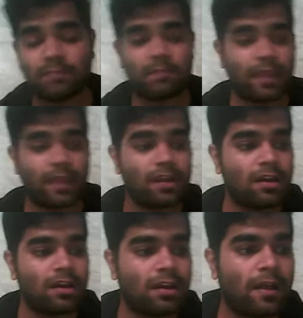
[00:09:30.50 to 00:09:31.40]
made.
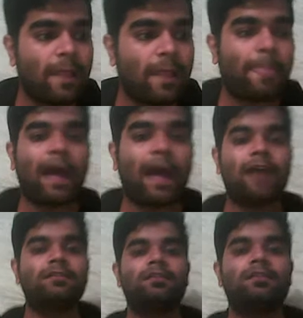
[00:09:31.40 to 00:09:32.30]
And
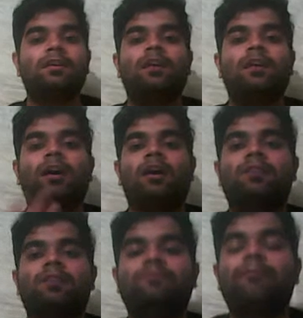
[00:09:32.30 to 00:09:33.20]

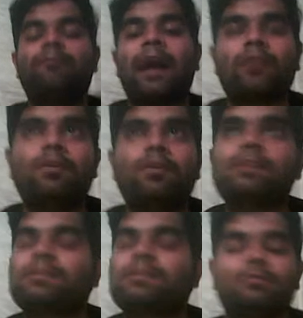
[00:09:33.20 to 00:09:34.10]
Mac
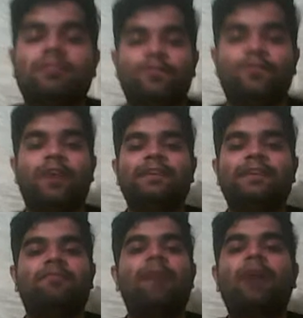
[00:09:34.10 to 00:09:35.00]
OS, if you guys have a
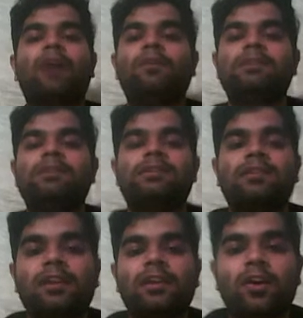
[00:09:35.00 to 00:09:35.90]
Mac OS, just
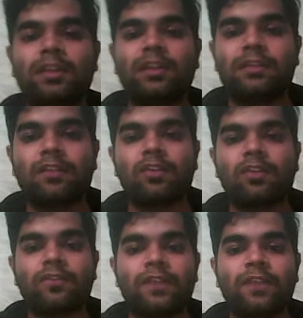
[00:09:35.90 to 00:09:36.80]
click on any one out of
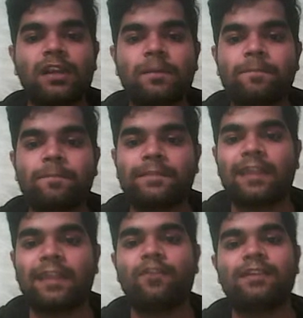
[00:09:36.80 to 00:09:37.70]
it. Like
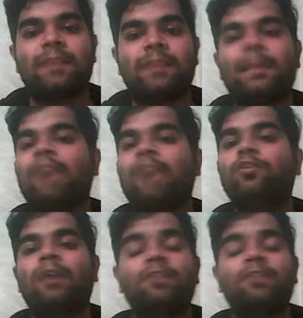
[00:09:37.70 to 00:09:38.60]
for example, I want to have
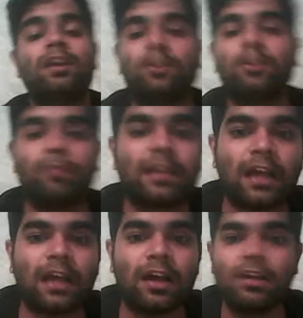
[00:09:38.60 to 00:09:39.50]
a 32-bit ka